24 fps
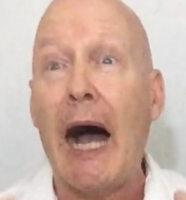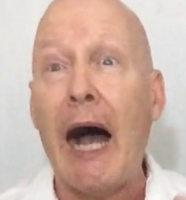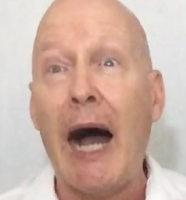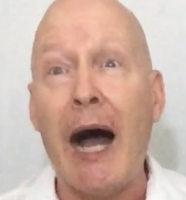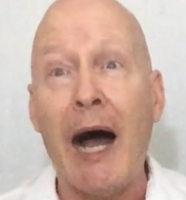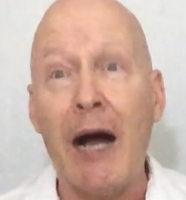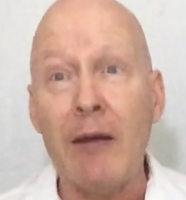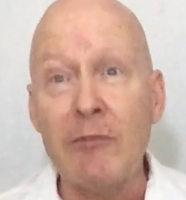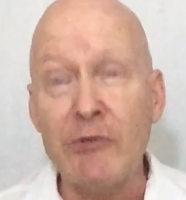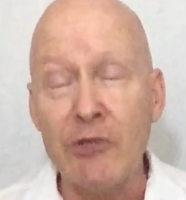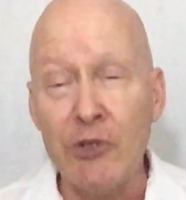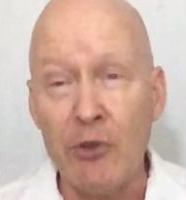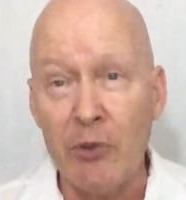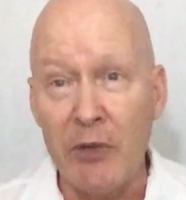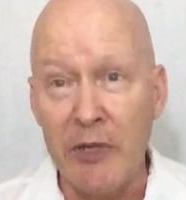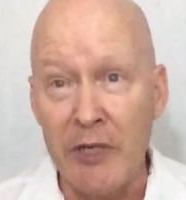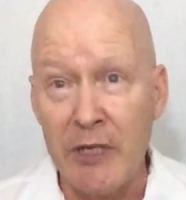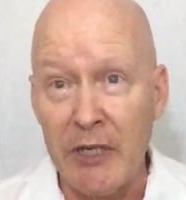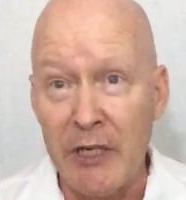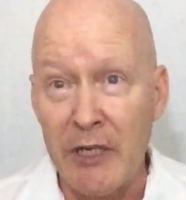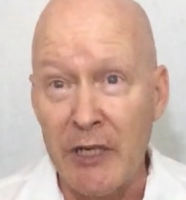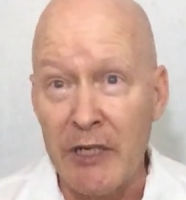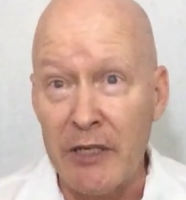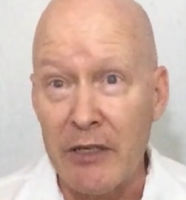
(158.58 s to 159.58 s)
I'm
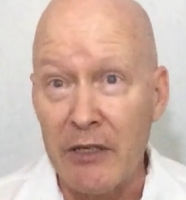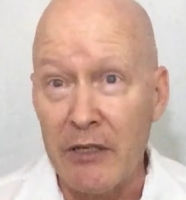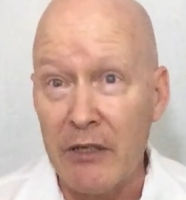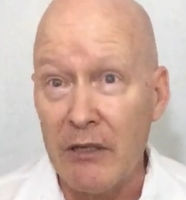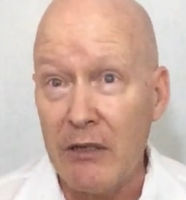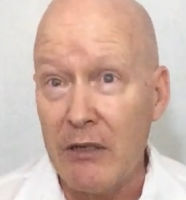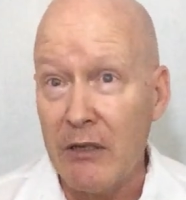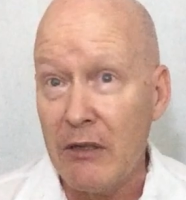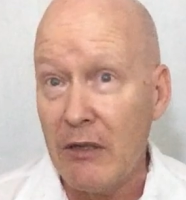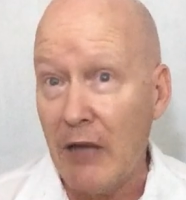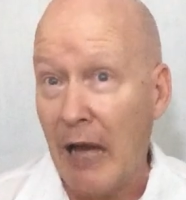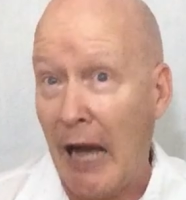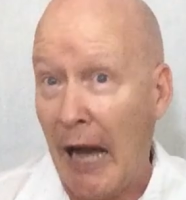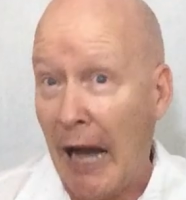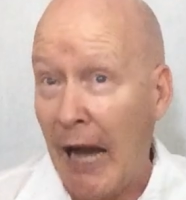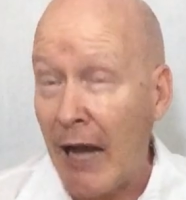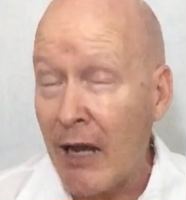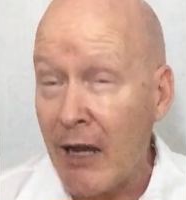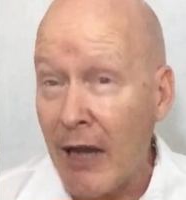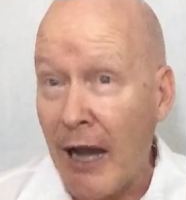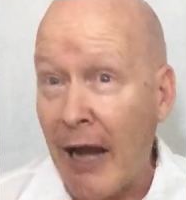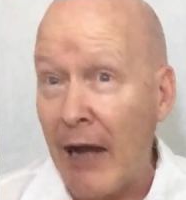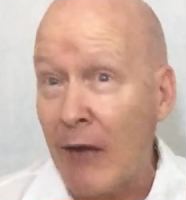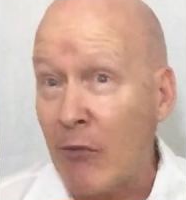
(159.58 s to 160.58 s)
doing it.
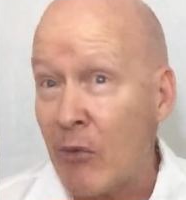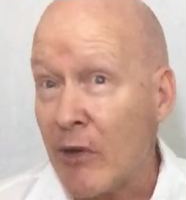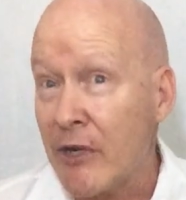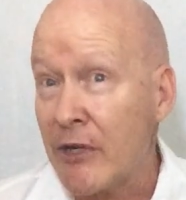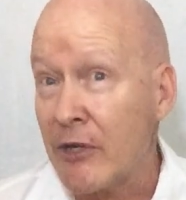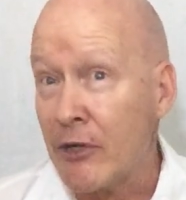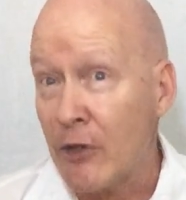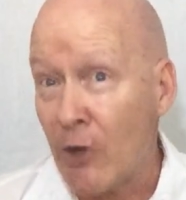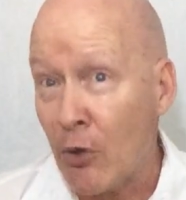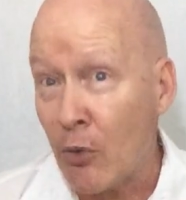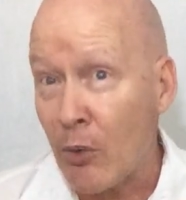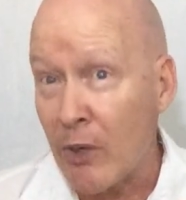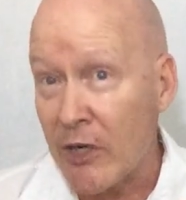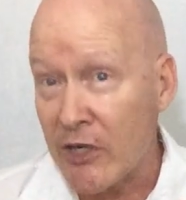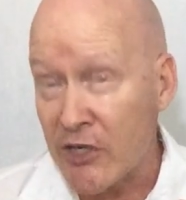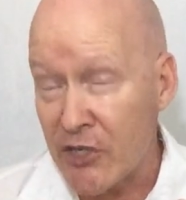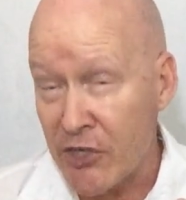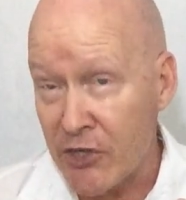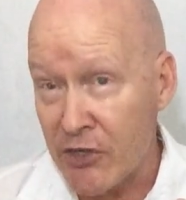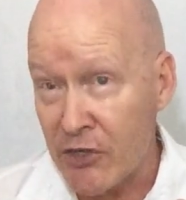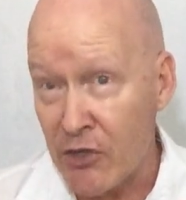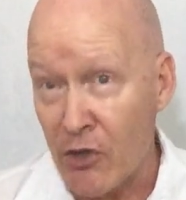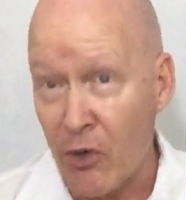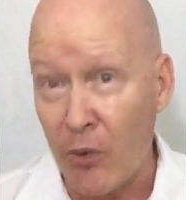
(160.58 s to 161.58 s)
I want to know where
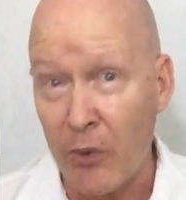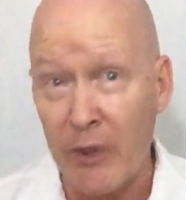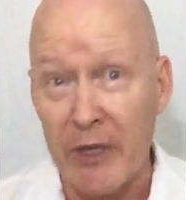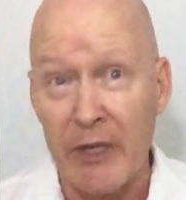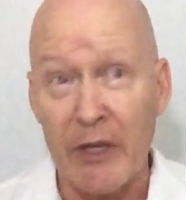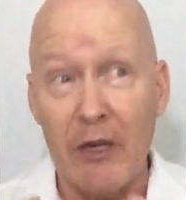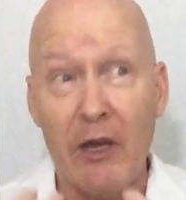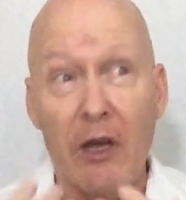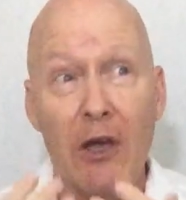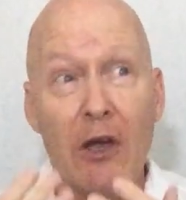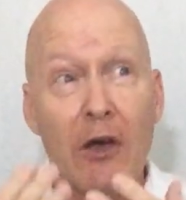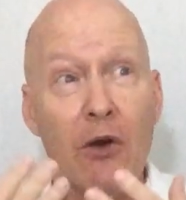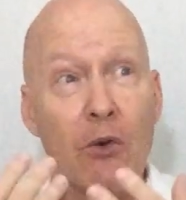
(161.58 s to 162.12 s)
she's going,